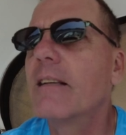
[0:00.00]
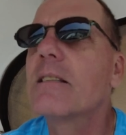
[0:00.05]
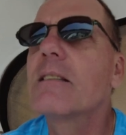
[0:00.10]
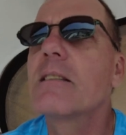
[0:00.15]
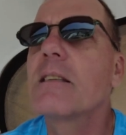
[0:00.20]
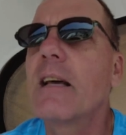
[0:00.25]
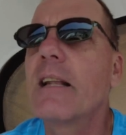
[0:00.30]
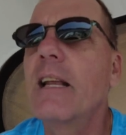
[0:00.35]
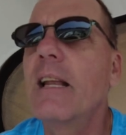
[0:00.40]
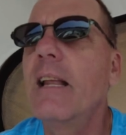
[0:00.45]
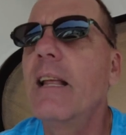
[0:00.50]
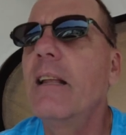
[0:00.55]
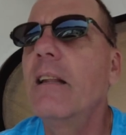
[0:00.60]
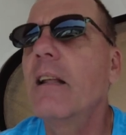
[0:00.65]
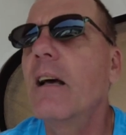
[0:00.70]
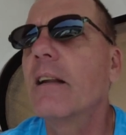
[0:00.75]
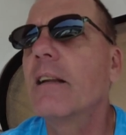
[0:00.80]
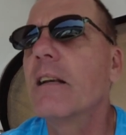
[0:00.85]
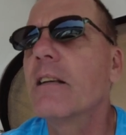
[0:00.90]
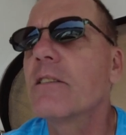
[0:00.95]
Sunny,
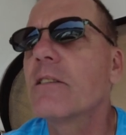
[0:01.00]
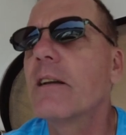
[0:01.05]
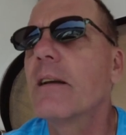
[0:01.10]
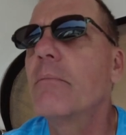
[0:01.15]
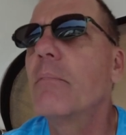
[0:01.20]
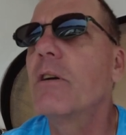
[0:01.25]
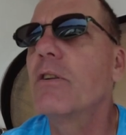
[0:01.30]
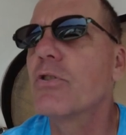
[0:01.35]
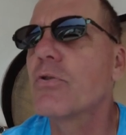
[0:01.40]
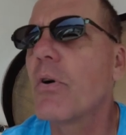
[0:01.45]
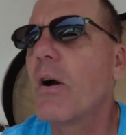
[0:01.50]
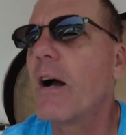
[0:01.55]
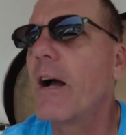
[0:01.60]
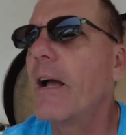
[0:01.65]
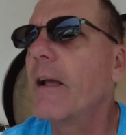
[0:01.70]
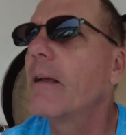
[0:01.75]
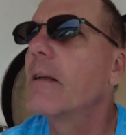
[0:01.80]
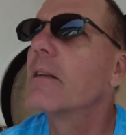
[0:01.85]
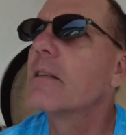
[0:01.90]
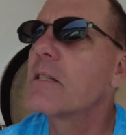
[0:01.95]
not necessarily, but
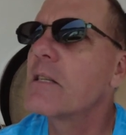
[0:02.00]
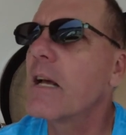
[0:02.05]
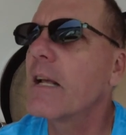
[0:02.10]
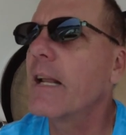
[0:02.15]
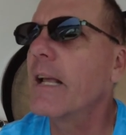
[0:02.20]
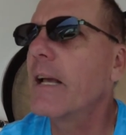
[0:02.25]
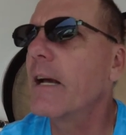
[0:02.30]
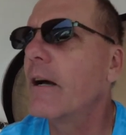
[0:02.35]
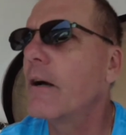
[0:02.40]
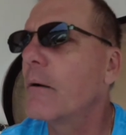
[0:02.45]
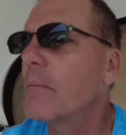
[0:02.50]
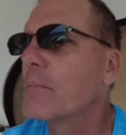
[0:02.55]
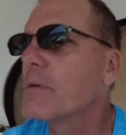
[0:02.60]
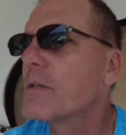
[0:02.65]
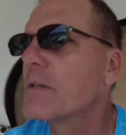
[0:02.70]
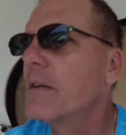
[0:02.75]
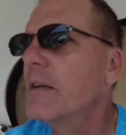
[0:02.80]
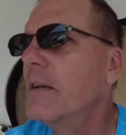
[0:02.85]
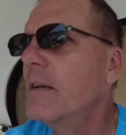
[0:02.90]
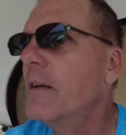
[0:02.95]
dry. Sunny helps.
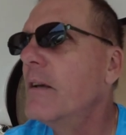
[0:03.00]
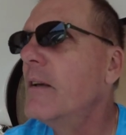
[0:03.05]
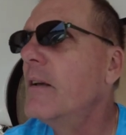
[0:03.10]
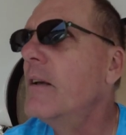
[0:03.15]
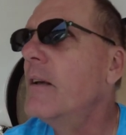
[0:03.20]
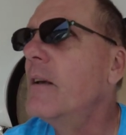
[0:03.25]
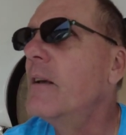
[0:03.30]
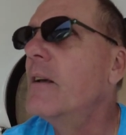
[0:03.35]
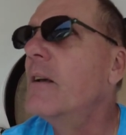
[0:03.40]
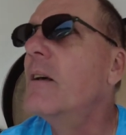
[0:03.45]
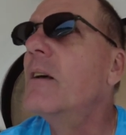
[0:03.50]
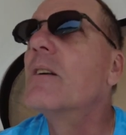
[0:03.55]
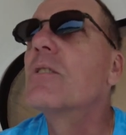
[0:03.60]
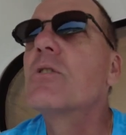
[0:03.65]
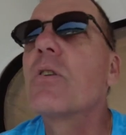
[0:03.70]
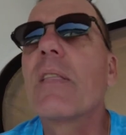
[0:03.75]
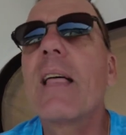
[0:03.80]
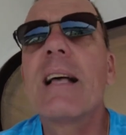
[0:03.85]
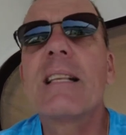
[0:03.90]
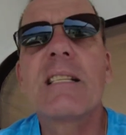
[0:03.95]

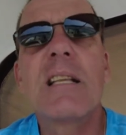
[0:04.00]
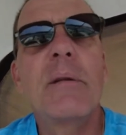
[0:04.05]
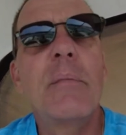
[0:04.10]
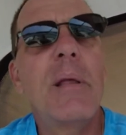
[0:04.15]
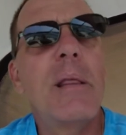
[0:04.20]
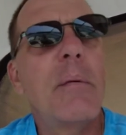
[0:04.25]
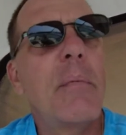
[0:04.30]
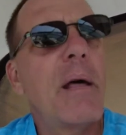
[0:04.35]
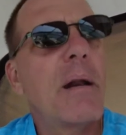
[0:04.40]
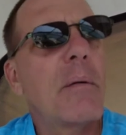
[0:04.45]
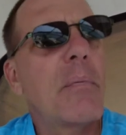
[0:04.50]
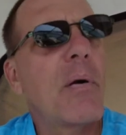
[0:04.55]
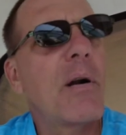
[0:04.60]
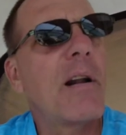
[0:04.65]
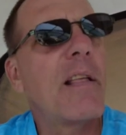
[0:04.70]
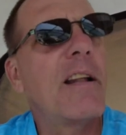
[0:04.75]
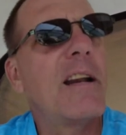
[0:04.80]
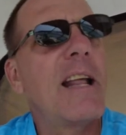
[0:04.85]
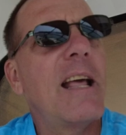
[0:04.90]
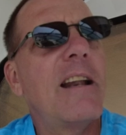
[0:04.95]
So that's going to be the better
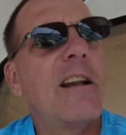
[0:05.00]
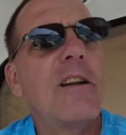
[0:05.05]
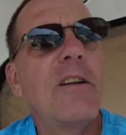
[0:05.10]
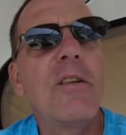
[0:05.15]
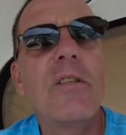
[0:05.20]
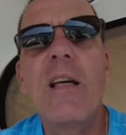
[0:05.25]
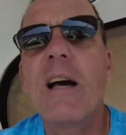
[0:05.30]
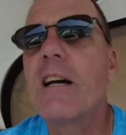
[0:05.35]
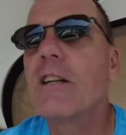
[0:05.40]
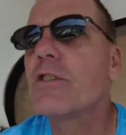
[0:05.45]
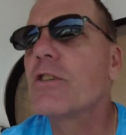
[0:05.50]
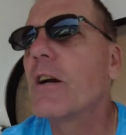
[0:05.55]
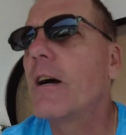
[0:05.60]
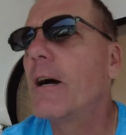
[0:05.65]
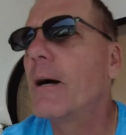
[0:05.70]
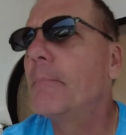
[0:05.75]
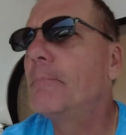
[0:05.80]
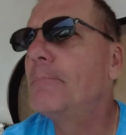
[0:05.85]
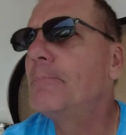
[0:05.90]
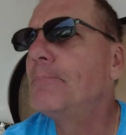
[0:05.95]
part of the day to do that
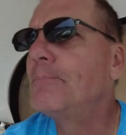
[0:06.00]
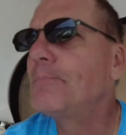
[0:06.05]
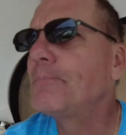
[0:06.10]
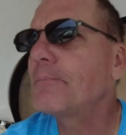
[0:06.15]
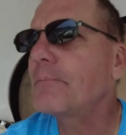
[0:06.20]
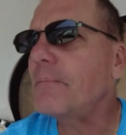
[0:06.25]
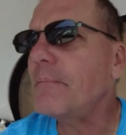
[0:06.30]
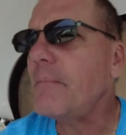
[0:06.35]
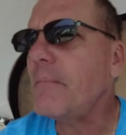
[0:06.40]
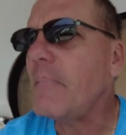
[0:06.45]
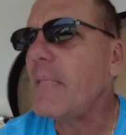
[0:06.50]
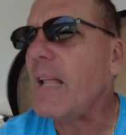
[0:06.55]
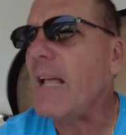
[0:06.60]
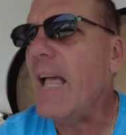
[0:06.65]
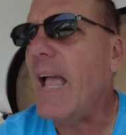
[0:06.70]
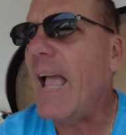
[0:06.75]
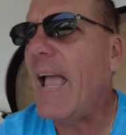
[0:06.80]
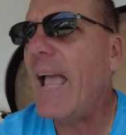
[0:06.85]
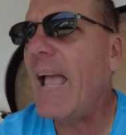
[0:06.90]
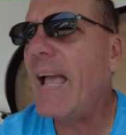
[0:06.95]
job
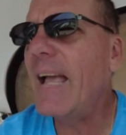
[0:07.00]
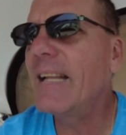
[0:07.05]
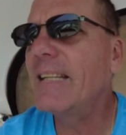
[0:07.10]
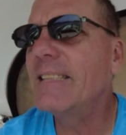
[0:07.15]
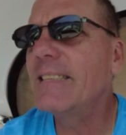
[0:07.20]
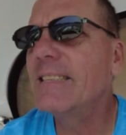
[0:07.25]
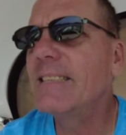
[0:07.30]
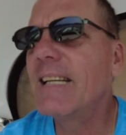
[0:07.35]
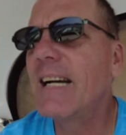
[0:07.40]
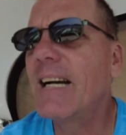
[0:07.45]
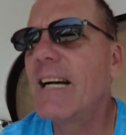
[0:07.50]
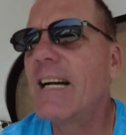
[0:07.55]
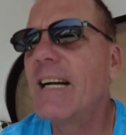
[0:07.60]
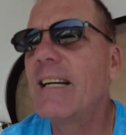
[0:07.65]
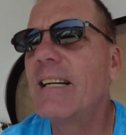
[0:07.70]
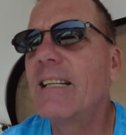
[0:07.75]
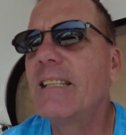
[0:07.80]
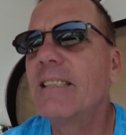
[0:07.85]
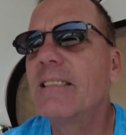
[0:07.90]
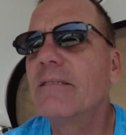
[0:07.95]
and
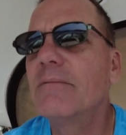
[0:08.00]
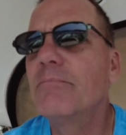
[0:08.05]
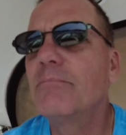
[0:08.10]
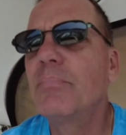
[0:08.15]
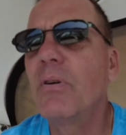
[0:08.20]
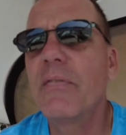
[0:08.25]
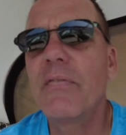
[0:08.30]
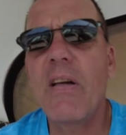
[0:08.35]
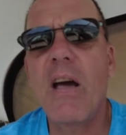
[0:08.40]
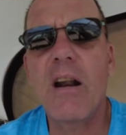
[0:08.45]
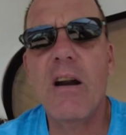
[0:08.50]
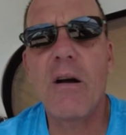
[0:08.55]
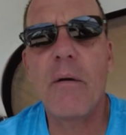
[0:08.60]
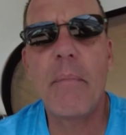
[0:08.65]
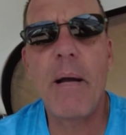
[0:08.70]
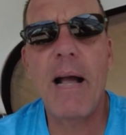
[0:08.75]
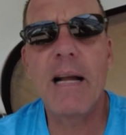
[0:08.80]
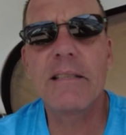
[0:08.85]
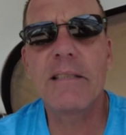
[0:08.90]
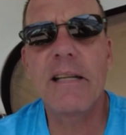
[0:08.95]
uh, put that all
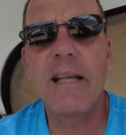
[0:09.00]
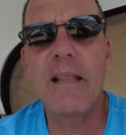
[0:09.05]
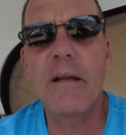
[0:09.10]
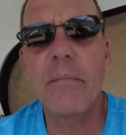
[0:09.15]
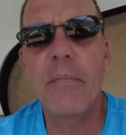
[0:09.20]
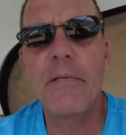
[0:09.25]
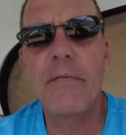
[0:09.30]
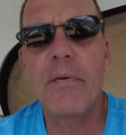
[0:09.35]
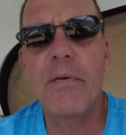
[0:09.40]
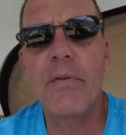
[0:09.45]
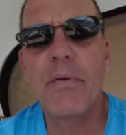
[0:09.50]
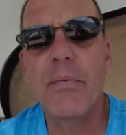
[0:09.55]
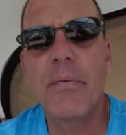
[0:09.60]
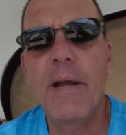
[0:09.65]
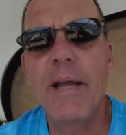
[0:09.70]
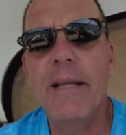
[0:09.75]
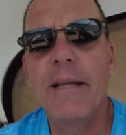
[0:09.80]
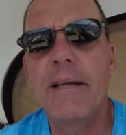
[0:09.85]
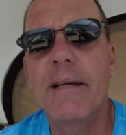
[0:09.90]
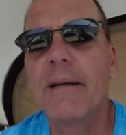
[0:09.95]
back together before the
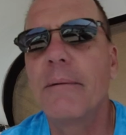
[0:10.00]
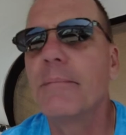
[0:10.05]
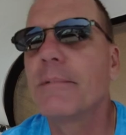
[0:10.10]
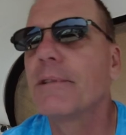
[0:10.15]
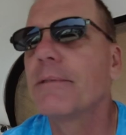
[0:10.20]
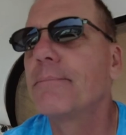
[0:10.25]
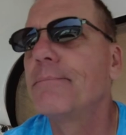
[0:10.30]
rain comes.